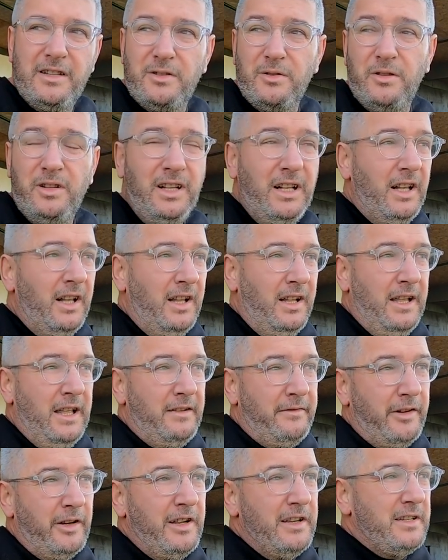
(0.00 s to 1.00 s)
So
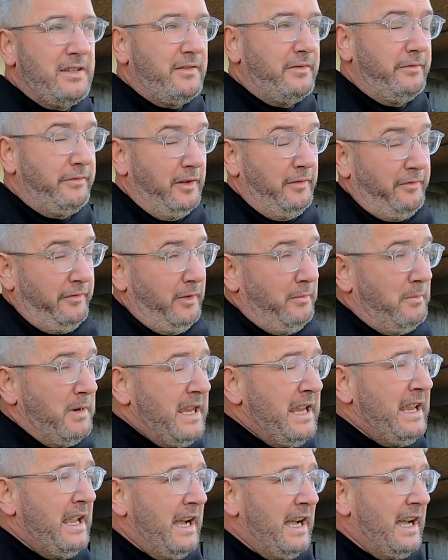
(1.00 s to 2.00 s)
for us, for
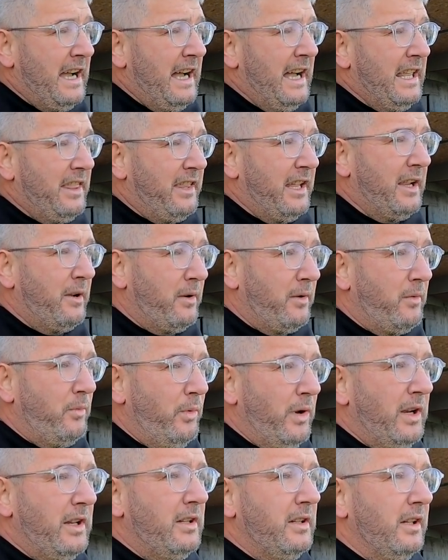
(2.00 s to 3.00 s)
me, I think
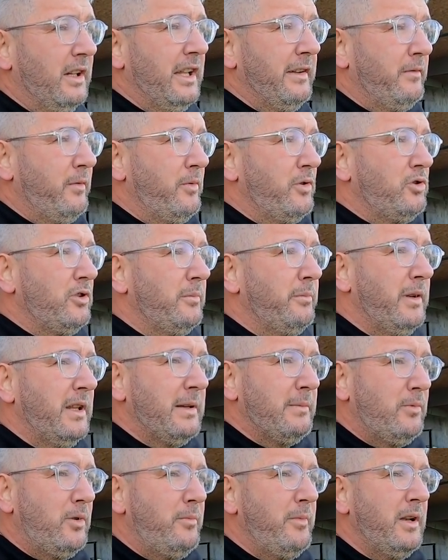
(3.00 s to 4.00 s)
we're at the level we should be
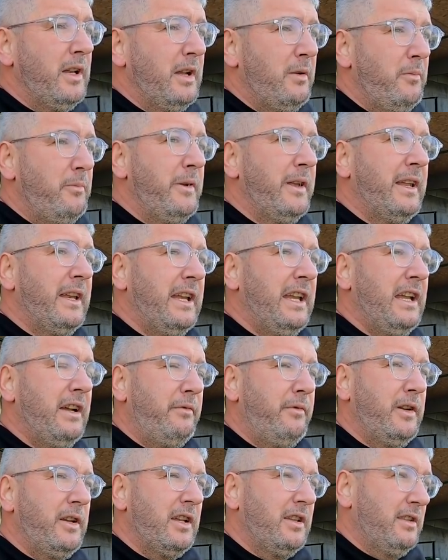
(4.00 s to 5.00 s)
at the moment. It would be great
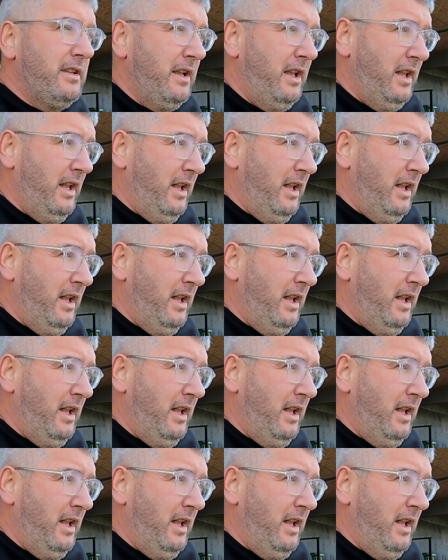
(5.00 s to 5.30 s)
if we could